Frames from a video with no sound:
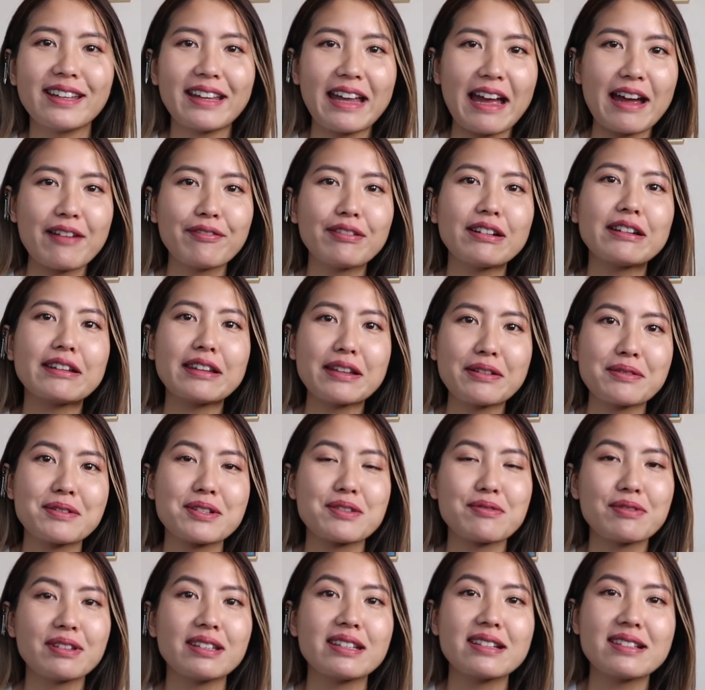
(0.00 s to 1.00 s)
Like everything
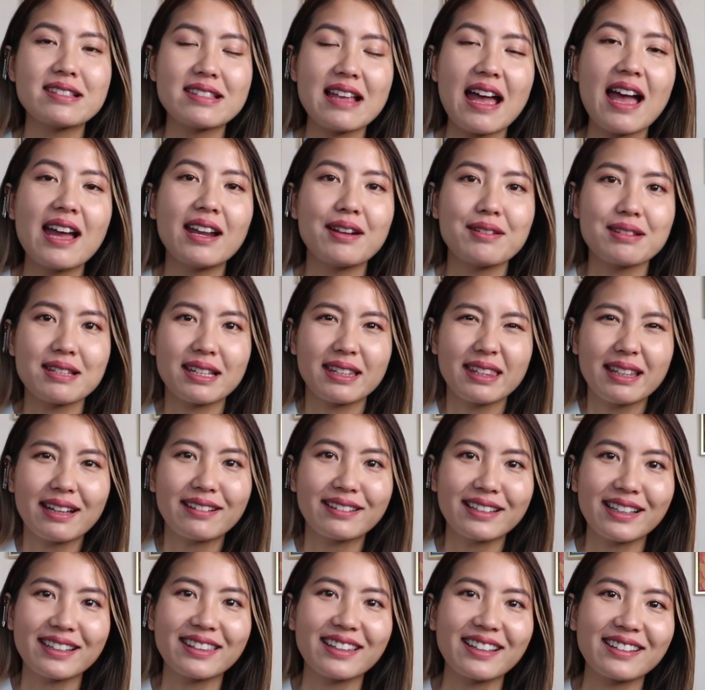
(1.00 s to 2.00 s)
was really set. It was like
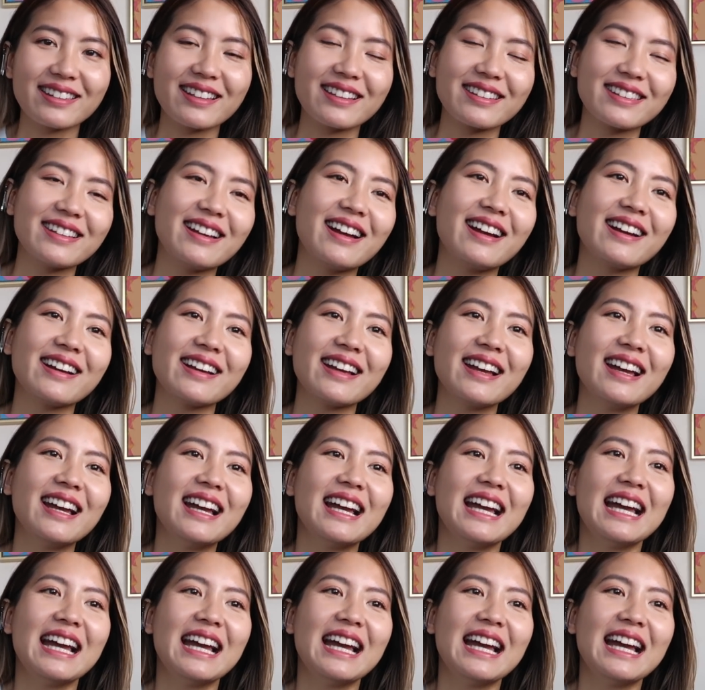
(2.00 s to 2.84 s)
tak, tak, tak, tak, tak,